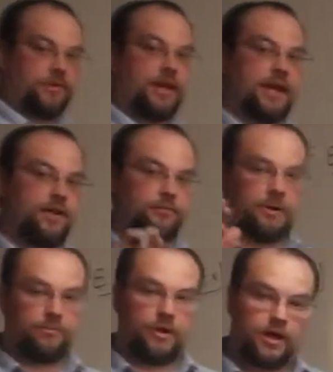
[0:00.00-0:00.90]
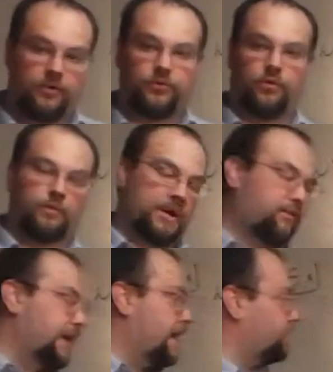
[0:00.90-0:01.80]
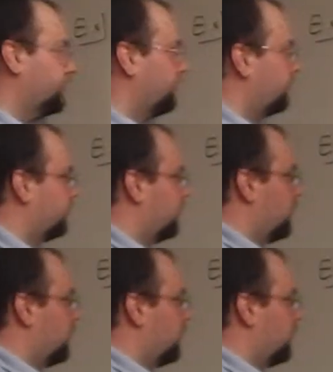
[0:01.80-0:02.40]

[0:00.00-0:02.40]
Ka is my products over my reactants.